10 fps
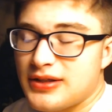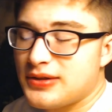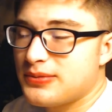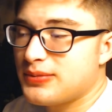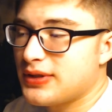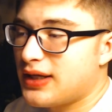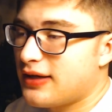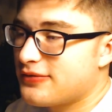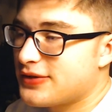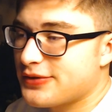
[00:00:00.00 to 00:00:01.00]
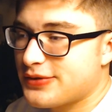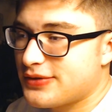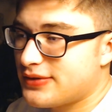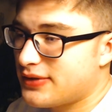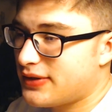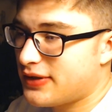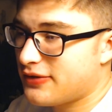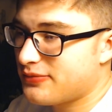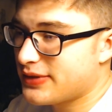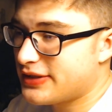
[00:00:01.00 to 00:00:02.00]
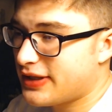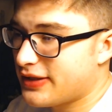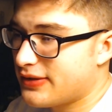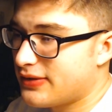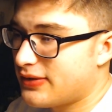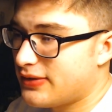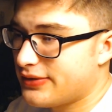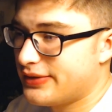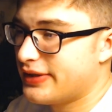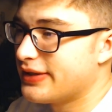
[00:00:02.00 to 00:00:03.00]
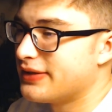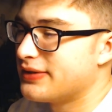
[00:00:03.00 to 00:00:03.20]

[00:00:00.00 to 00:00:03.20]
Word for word: But I've just, I've been tired all day.